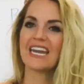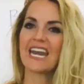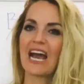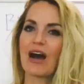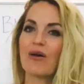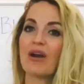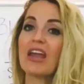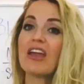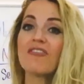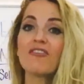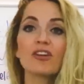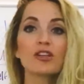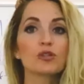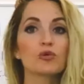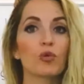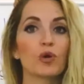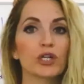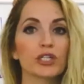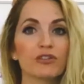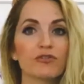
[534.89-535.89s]
Now, if it's
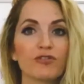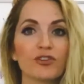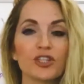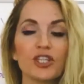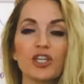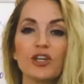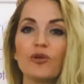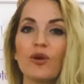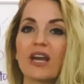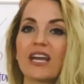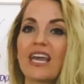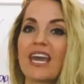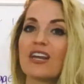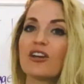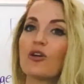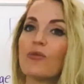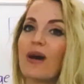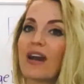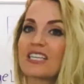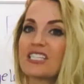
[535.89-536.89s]
worked for you, again,
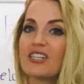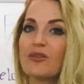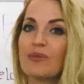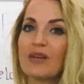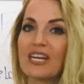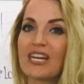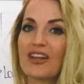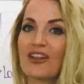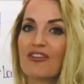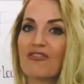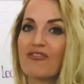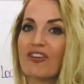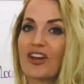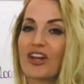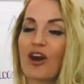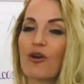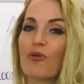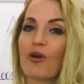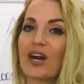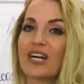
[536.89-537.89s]
go back to the beginning of the
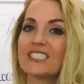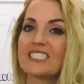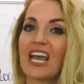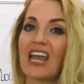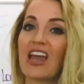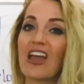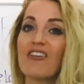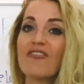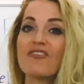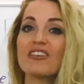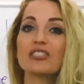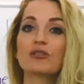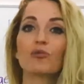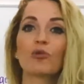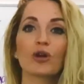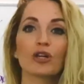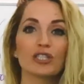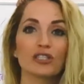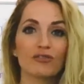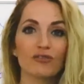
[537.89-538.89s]
video where I say, if this
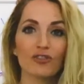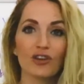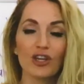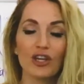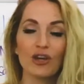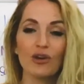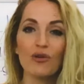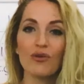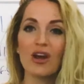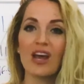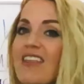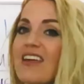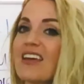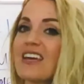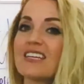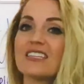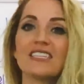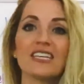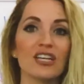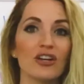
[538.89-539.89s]
works for you, then
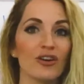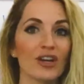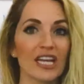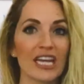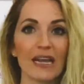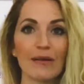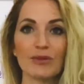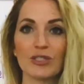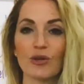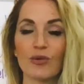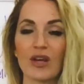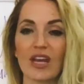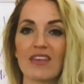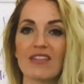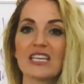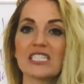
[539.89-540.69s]
continue to keep doing it.